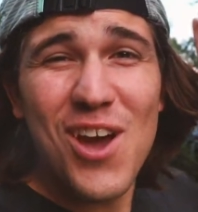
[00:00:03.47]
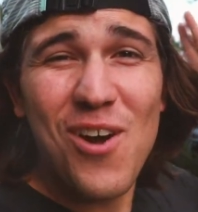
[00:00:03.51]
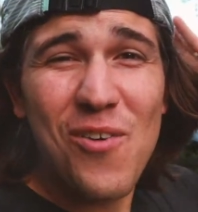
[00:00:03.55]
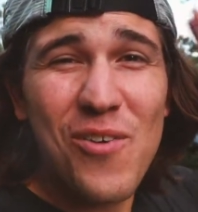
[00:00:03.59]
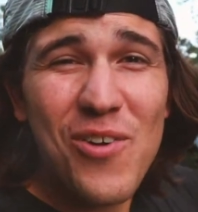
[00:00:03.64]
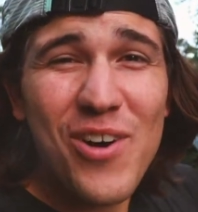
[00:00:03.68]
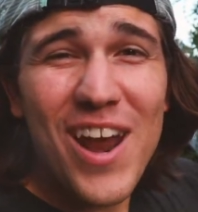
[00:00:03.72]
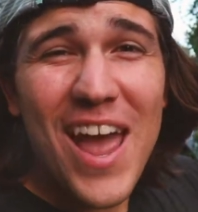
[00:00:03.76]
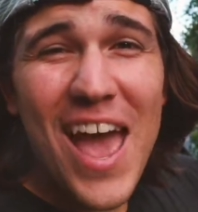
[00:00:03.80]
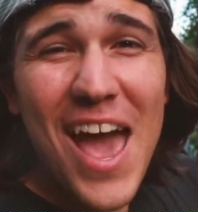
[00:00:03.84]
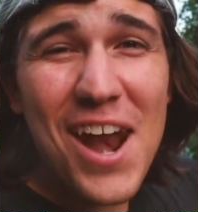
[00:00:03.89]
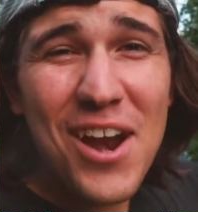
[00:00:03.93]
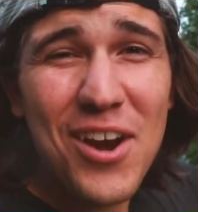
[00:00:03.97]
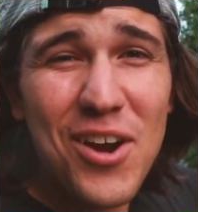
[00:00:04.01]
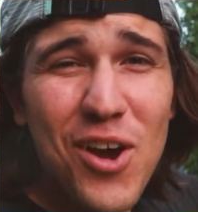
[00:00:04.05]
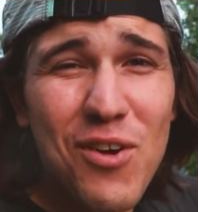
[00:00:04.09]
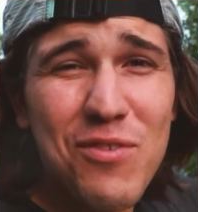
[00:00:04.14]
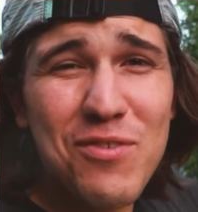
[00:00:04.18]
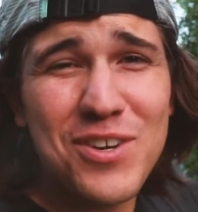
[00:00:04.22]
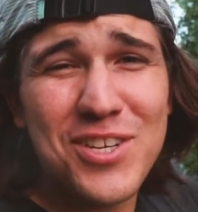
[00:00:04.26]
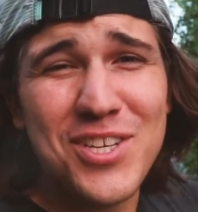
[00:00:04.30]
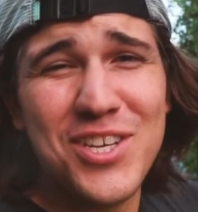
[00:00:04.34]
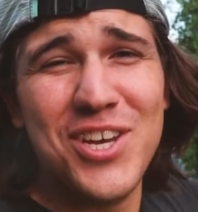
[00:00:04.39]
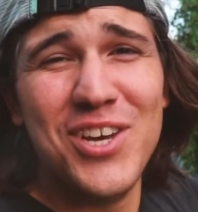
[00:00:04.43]
We're headed
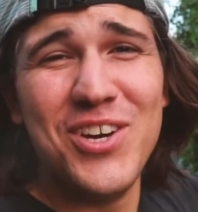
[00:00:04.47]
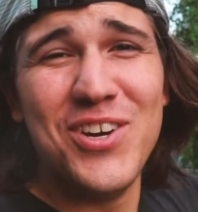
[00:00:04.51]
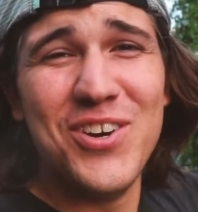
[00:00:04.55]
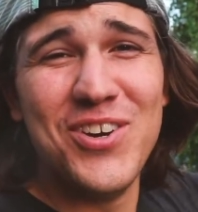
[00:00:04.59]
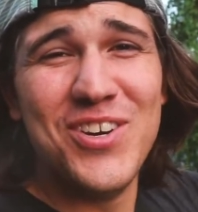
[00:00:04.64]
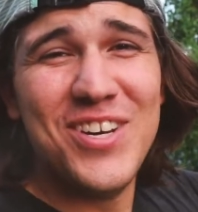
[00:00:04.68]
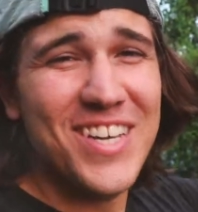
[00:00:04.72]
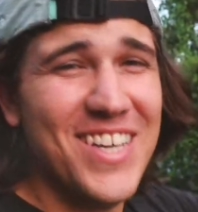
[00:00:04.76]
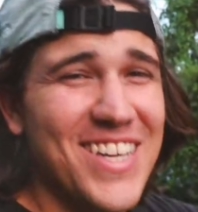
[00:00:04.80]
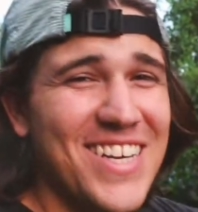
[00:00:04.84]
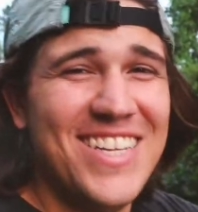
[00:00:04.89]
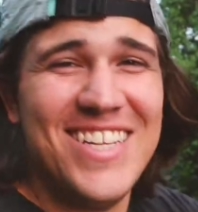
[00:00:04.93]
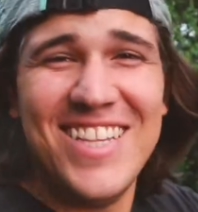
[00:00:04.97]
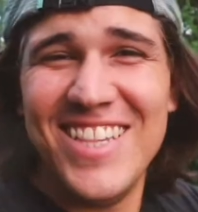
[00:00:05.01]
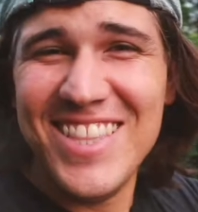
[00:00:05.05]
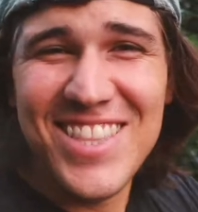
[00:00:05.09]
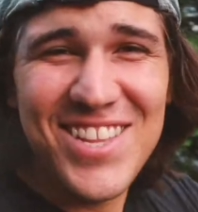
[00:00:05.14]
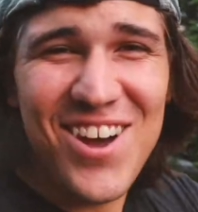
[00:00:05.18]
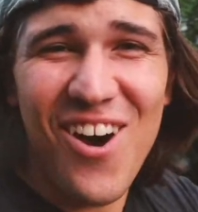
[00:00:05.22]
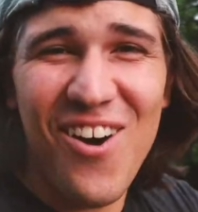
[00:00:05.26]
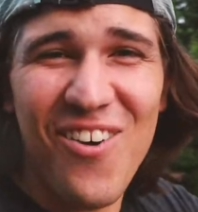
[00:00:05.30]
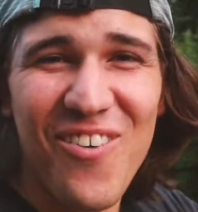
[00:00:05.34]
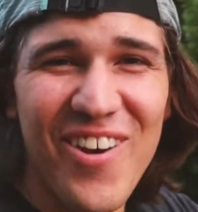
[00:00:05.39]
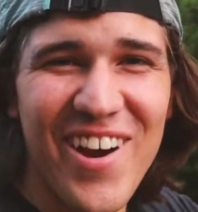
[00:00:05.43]
over to
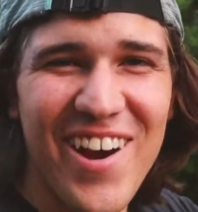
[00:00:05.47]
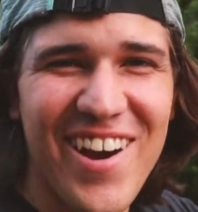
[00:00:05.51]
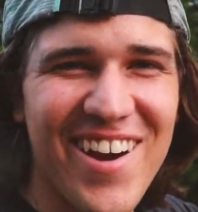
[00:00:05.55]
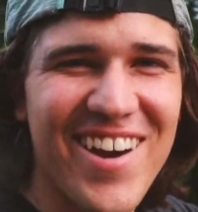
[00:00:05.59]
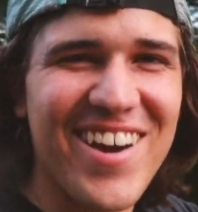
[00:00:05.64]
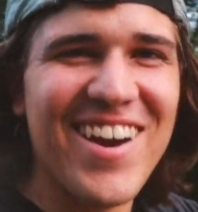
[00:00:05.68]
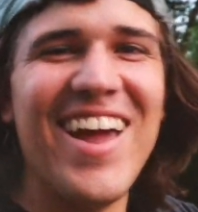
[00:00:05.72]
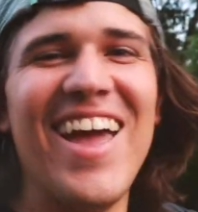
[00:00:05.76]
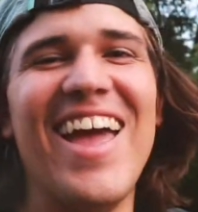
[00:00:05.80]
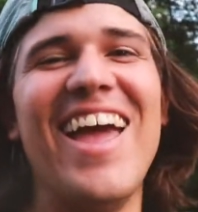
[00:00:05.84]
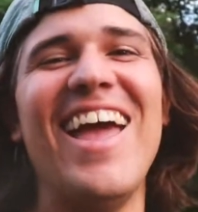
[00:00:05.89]
nowhere.